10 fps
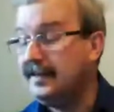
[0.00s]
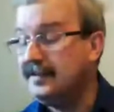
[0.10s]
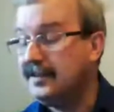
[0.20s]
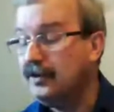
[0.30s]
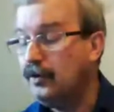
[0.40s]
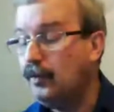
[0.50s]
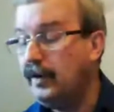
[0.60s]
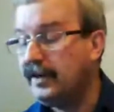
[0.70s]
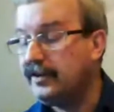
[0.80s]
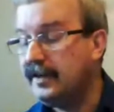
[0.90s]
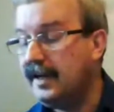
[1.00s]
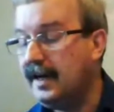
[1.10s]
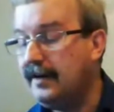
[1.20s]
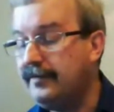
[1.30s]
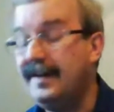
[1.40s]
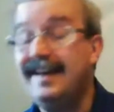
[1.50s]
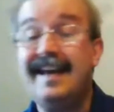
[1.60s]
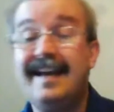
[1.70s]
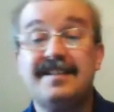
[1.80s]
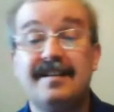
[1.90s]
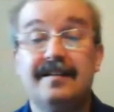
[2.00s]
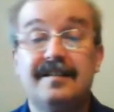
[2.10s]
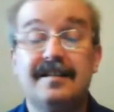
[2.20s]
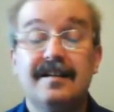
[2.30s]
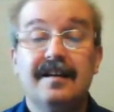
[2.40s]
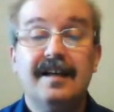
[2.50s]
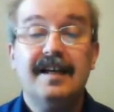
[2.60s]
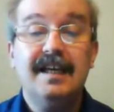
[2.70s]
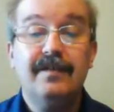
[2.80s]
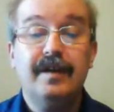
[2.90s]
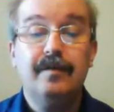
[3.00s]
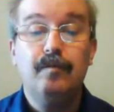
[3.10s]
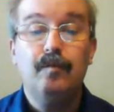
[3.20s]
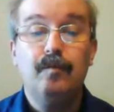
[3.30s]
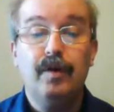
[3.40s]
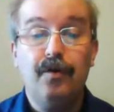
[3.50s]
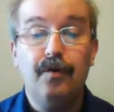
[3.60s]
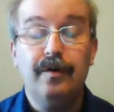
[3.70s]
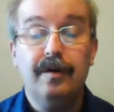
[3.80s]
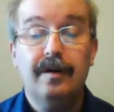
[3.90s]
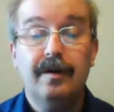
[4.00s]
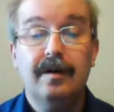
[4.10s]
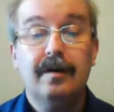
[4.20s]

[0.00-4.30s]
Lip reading: and we're going to have an excellent evening with her